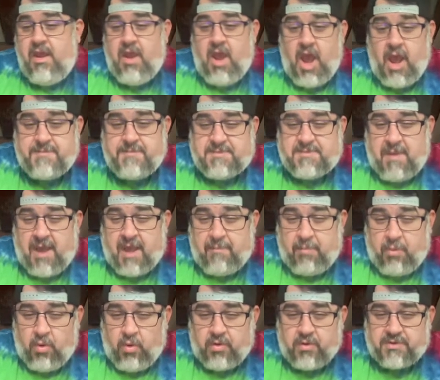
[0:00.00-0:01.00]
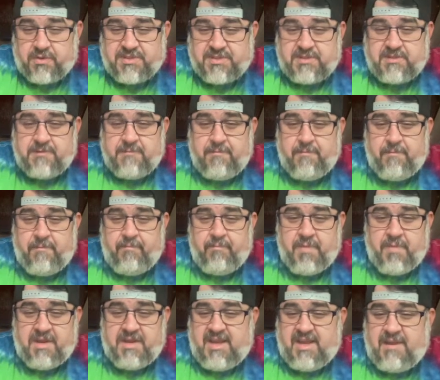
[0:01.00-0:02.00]
HubSpot portals,
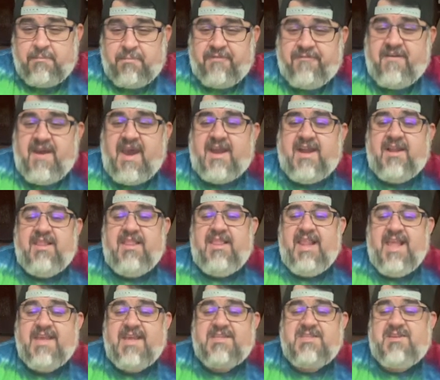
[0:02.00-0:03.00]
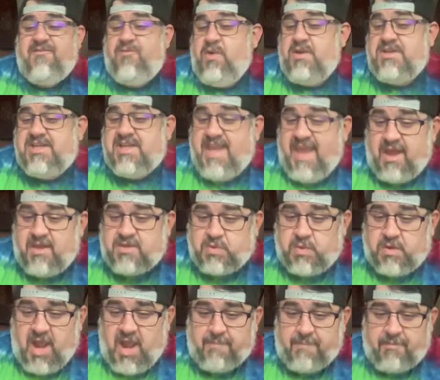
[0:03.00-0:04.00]
but didn't provide a list of which accounts
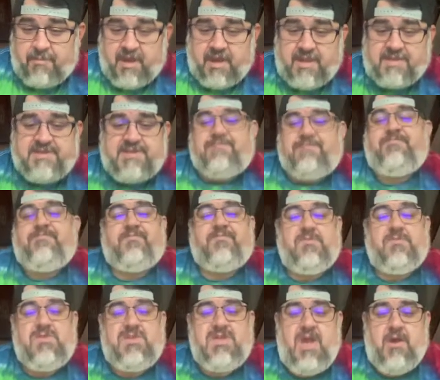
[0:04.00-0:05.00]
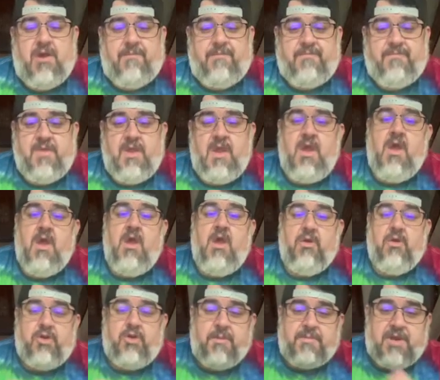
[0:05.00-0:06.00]
were compromised. So,
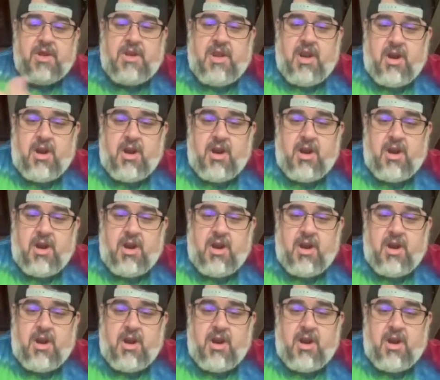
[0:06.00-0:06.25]
crypto